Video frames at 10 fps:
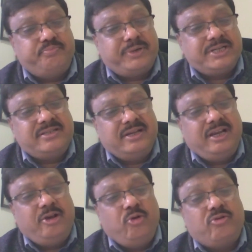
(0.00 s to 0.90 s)

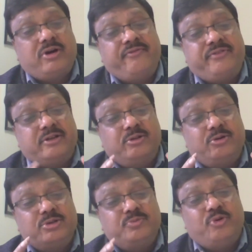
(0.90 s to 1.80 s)
personally look after
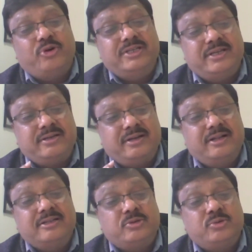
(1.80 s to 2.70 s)
those boys and
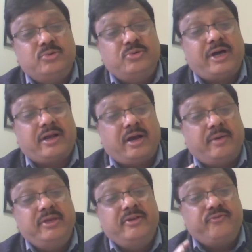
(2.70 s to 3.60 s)
girls who are
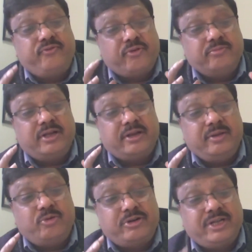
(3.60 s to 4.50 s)
coming from the
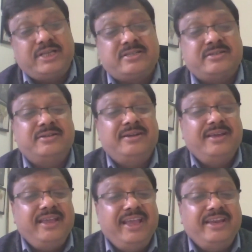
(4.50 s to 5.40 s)
remotest
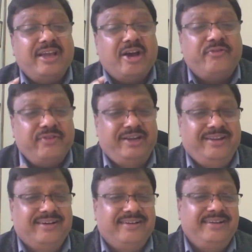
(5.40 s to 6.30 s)
area of
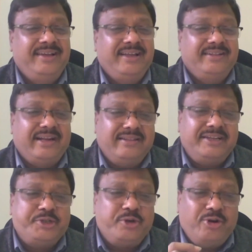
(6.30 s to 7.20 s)
India, that
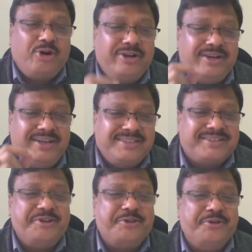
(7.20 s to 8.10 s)
they should not
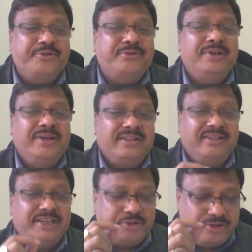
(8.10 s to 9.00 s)
discontinue,
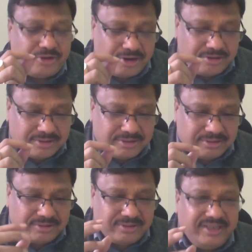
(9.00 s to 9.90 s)
they should not
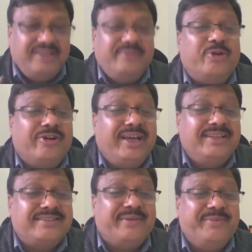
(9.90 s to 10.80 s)
uh,
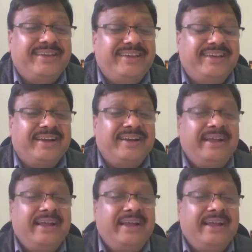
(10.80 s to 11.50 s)
demoralize coming here